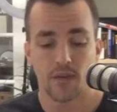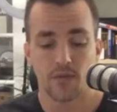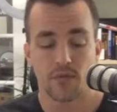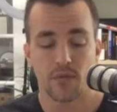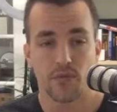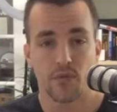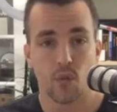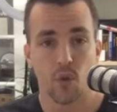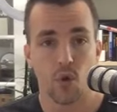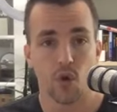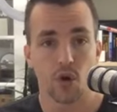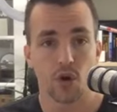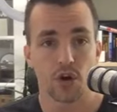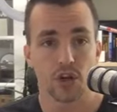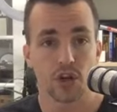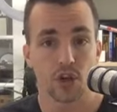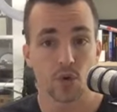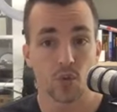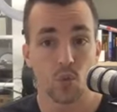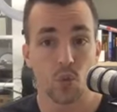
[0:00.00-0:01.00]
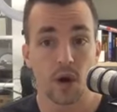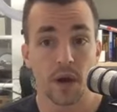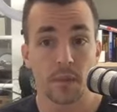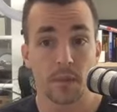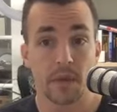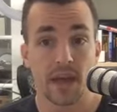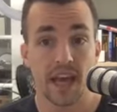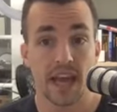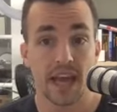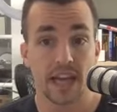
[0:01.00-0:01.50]
for your one
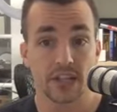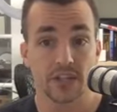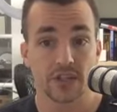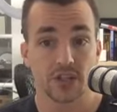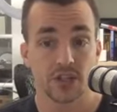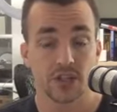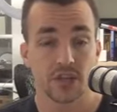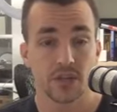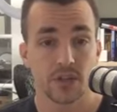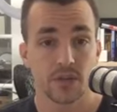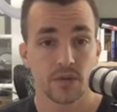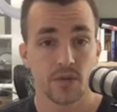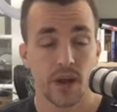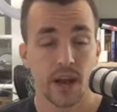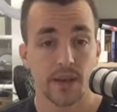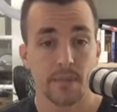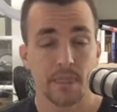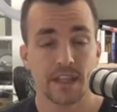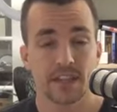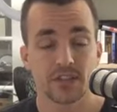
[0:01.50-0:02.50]
page, right?